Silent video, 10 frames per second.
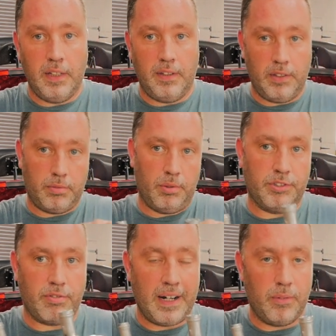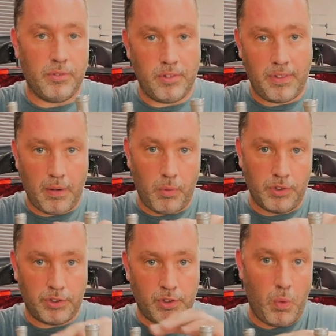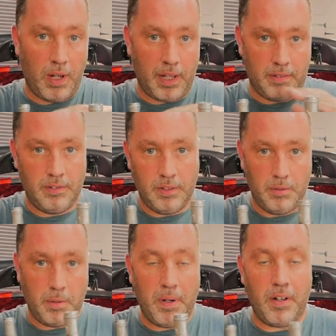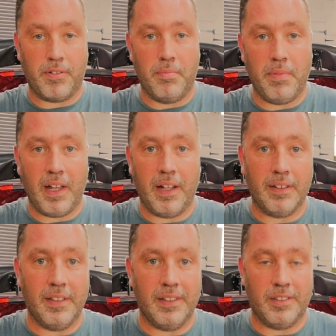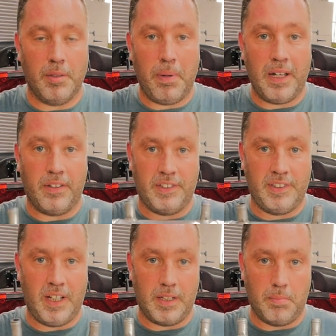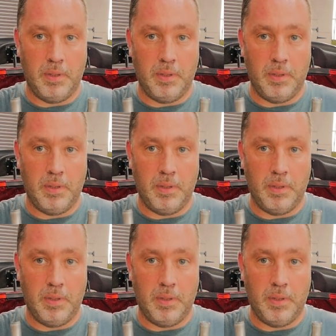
this one's round, that one's square. Apart from that, it's about the same.